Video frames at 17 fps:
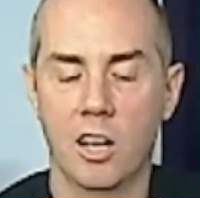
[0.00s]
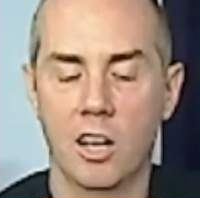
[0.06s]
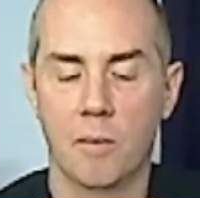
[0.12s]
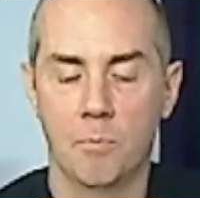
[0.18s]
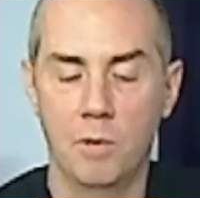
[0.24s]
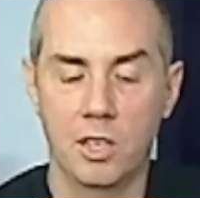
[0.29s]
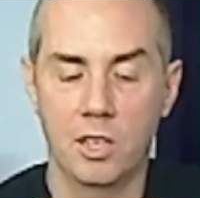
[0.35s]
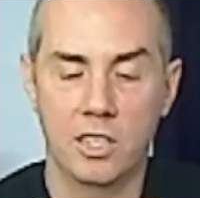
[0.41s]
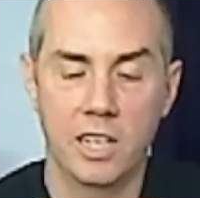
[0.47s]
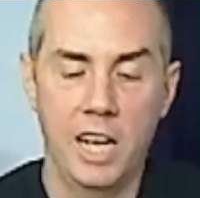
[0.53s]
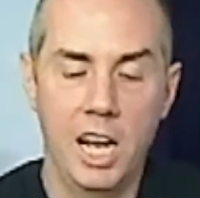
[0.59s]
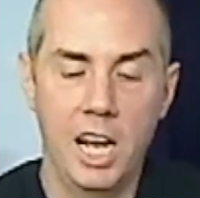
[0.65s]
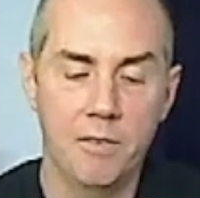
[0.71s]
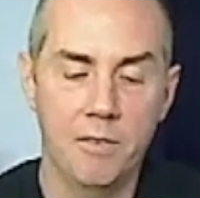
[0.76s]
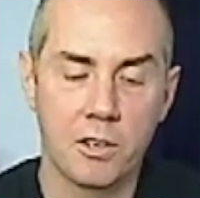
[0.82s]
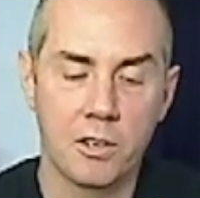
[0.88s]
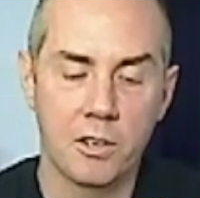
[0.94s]
But to have
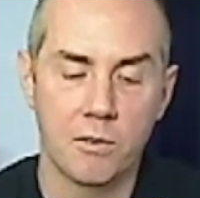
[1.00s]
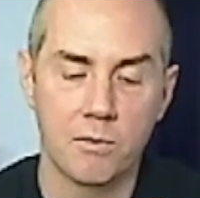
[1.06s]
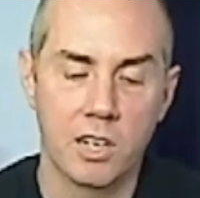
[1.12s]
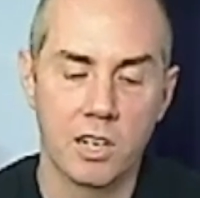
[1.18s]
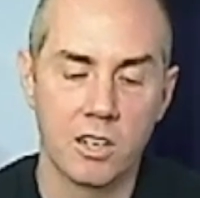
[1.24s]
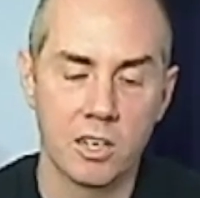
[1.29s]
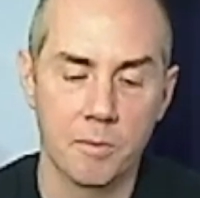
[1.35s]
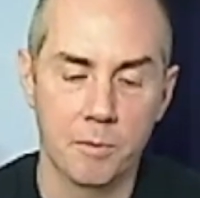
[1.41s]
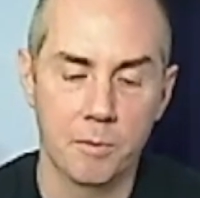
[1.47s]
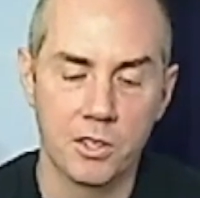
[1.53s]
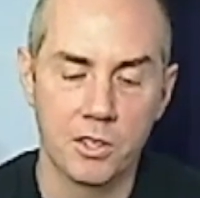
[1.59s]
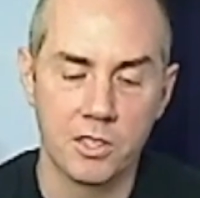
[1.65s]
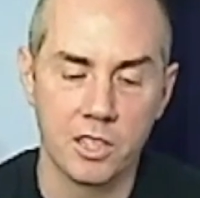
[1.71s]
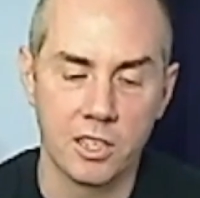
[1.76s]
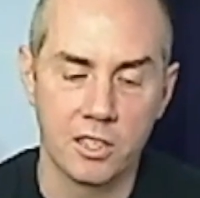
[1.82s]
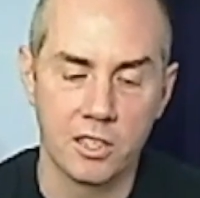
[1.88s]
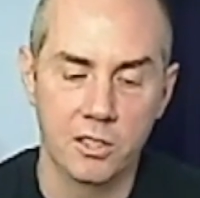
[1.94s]
a career in
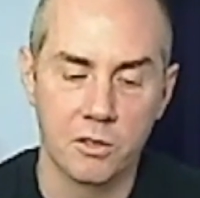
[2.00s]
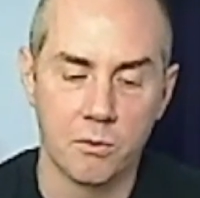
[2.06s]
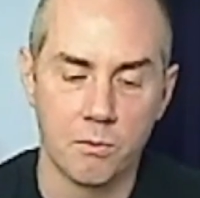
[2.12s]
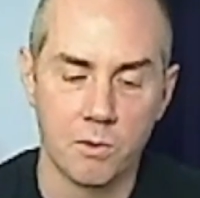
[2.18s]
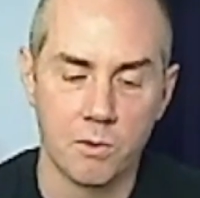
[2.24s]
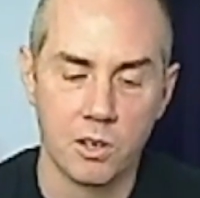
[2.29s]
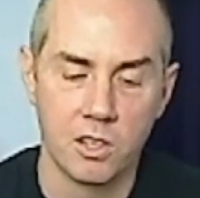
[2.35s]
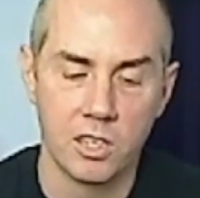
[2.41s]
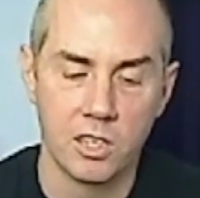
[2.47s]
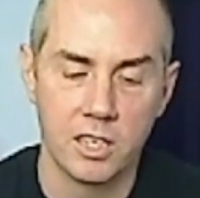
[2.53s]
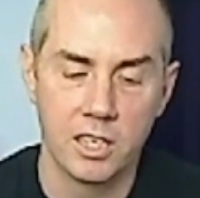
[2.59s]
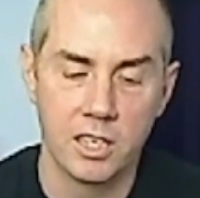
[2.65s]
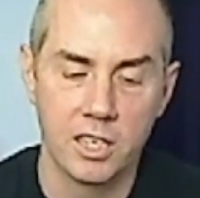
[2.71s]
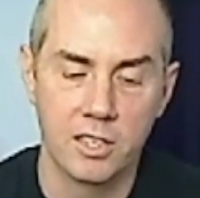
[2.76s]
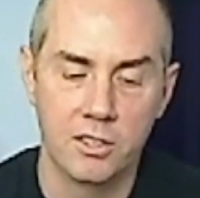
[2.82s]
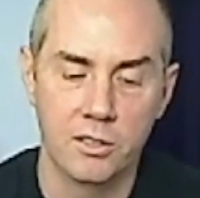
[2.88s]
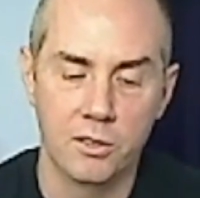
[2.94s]
music, you really
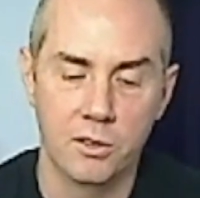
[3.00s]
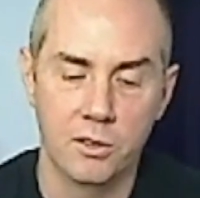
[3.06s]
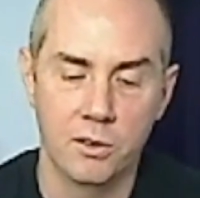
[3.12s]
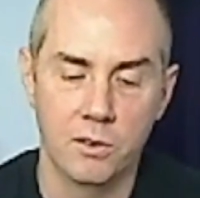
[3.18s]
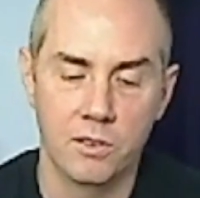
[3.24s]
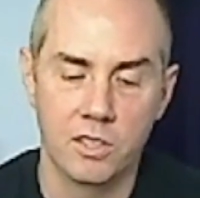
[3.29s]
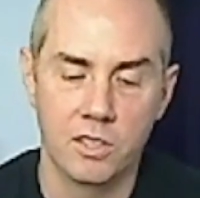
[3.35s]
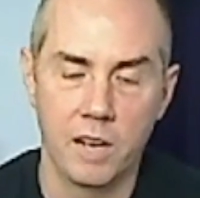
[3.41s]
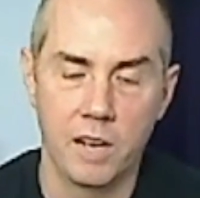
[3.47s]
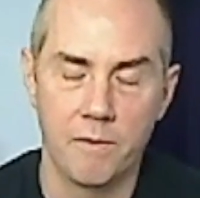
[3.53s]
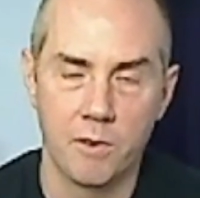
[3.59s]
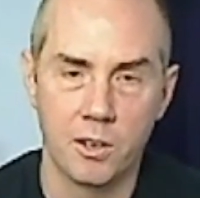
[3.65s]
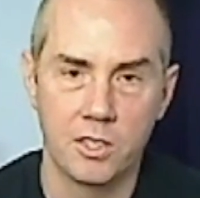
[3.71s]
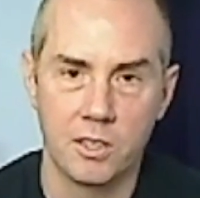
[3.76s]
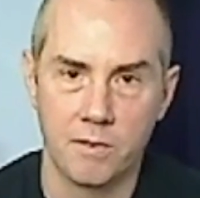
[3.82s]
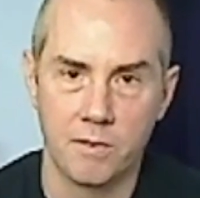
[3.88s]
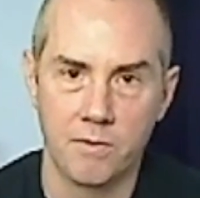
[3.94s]
need to
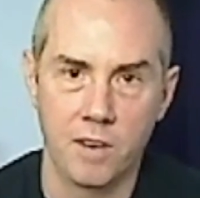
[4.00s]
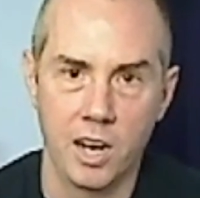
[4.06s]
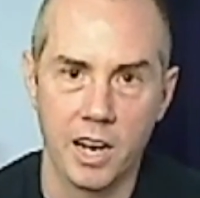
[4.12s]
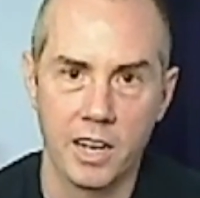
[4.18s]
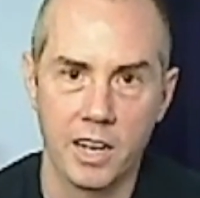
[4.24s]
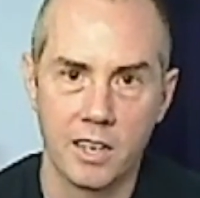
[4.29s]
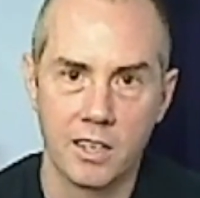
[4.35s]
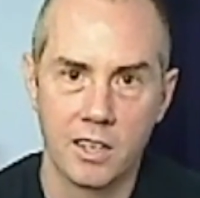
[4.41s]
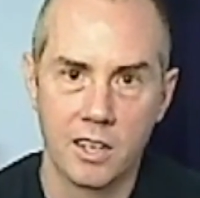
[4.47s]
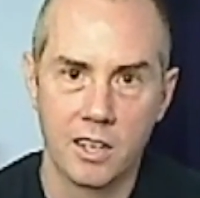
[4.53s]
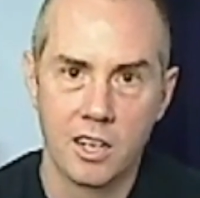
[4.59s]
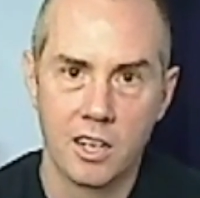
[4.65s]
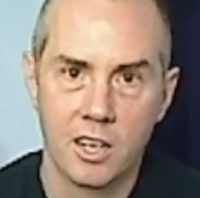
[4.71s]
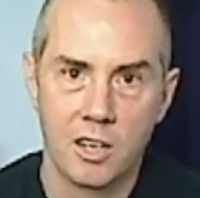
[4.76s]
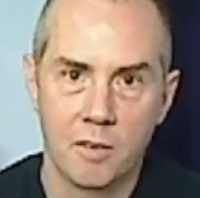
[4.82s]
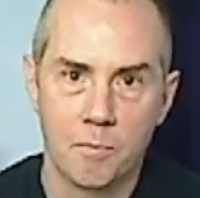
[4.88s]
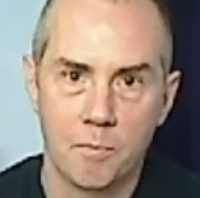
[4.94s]
diversify
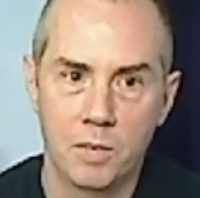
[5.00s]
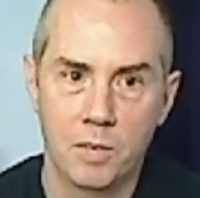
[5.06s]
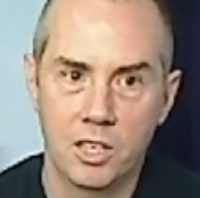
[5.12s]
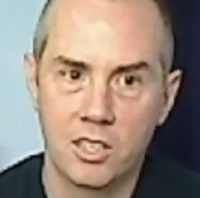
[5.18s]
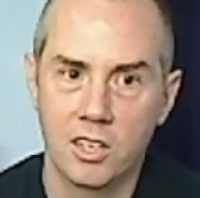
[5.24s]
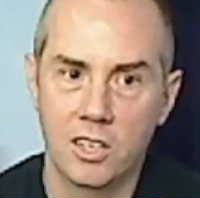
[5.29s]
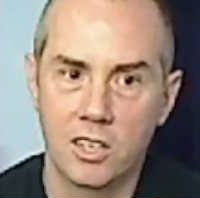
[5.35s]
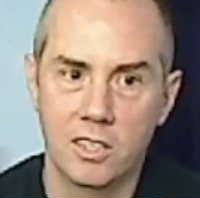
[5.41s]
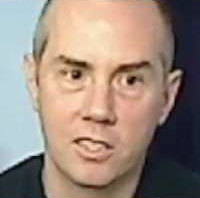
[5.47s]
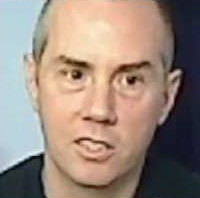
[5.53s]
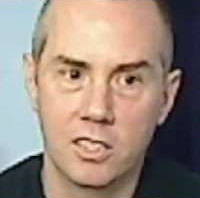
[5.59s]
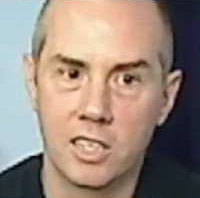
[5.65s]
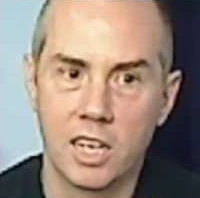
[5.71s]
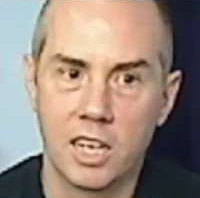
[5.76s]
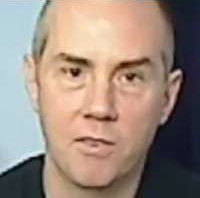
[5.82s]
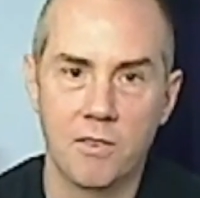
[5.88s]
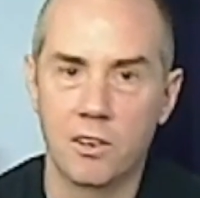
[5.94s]
because you
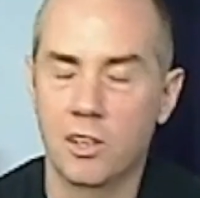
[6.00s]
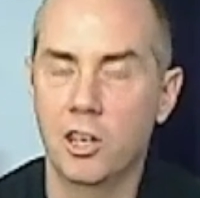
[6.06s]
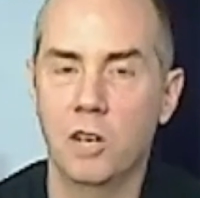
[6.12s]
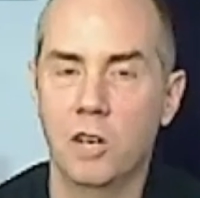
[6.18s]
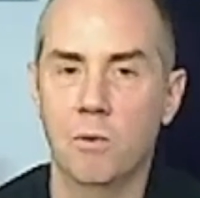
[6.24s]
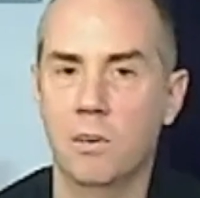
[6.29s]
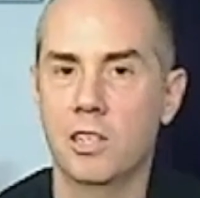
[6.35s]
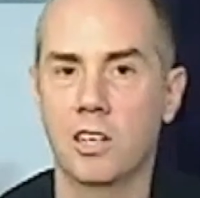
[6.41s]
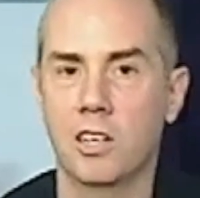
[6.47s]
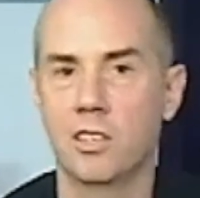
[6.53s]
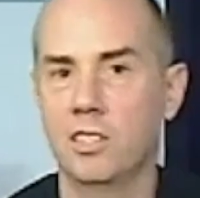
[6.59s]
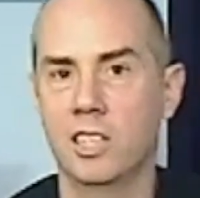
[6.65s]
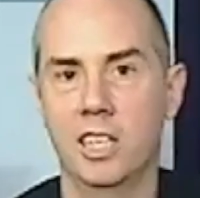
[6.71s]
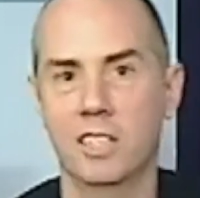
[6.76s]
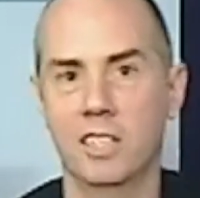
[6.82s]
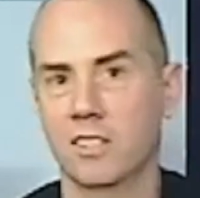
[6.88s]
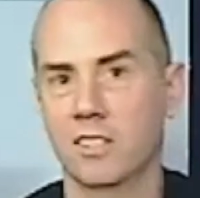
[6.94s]
never know when your
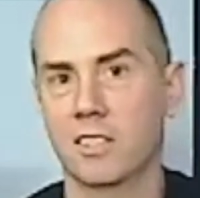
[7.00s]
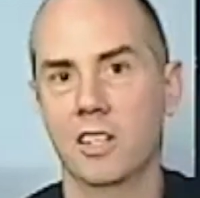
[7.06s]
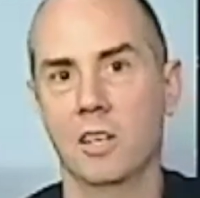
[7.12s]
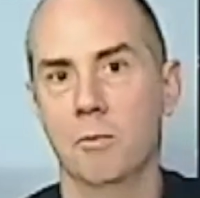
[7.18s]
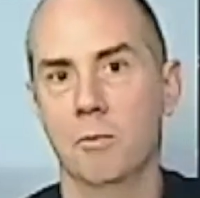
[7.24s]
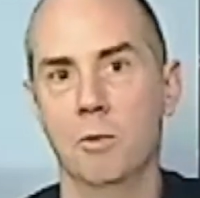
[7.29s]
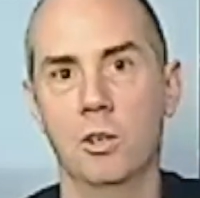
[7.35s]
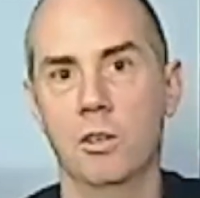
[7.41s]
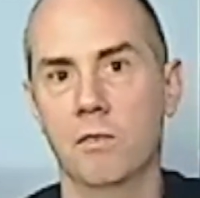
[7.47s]
cheese is going to move.